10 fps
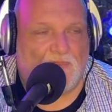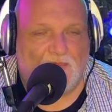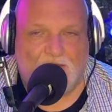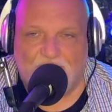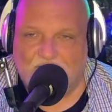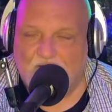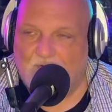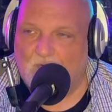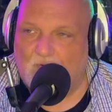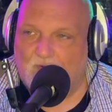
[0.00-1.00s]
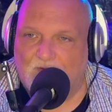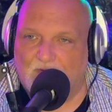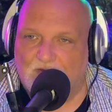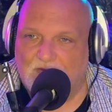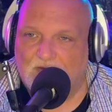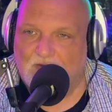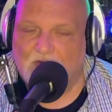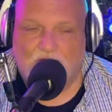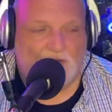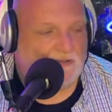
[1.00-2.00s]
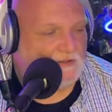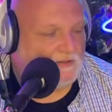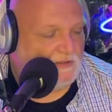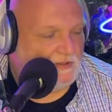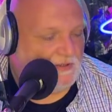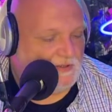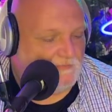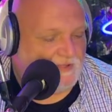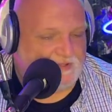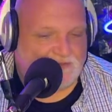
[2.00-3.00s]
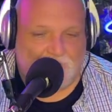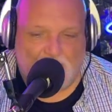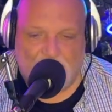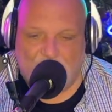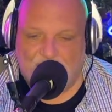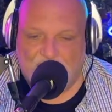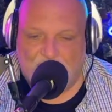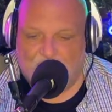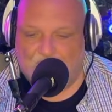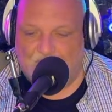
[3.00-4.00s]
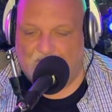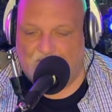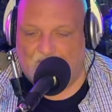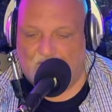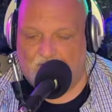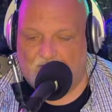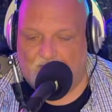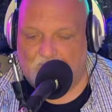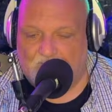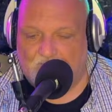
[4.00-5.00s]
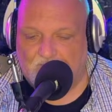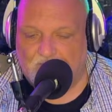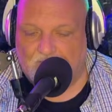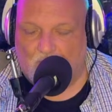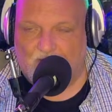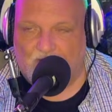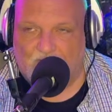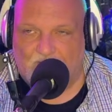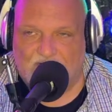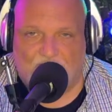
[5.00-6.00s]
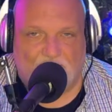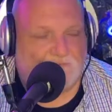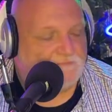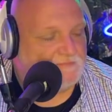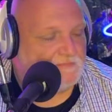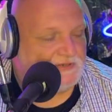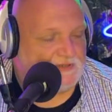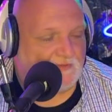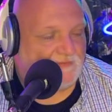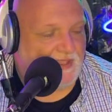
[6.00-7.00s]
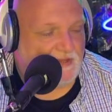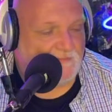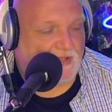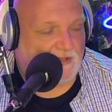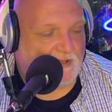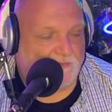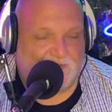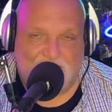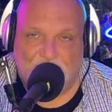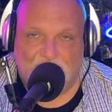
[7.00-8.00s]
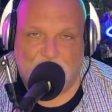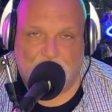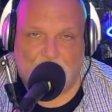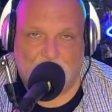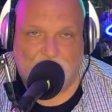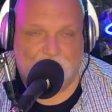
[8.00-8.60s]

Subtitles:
I think it'll be worth it because I might also be able to put it on Amazon. So that I'm not 100% sure on.